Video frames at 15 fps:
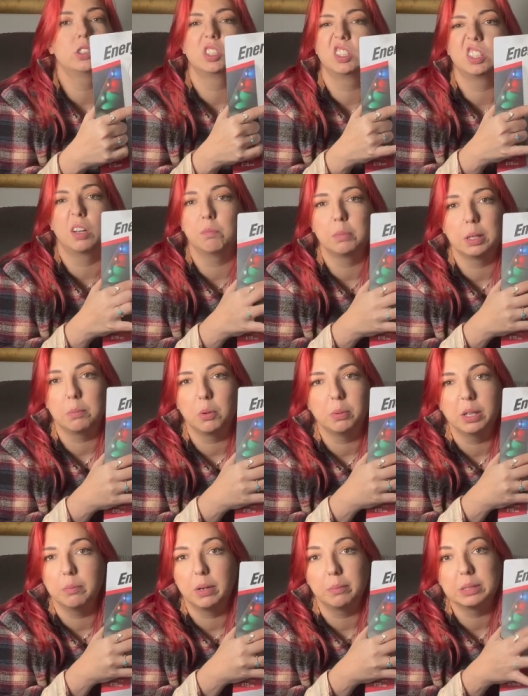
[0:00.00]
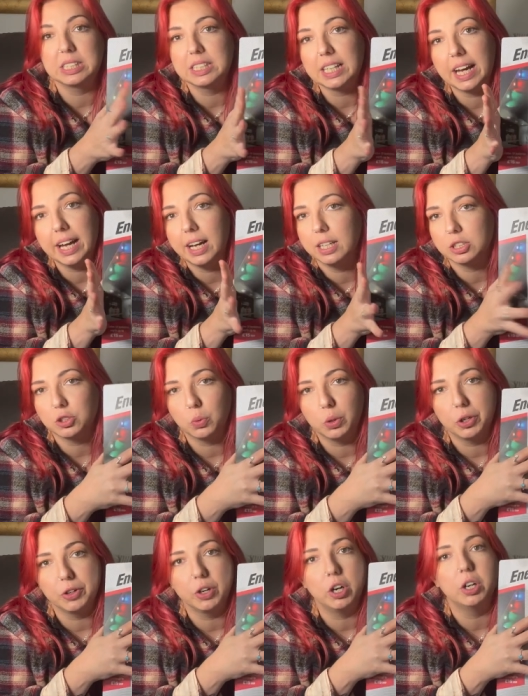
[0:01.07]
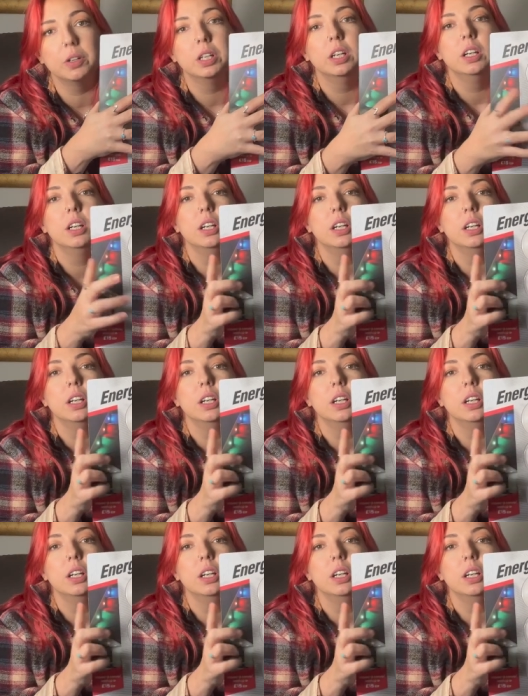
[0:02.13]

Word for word: Some people put them upstairs or whatnot.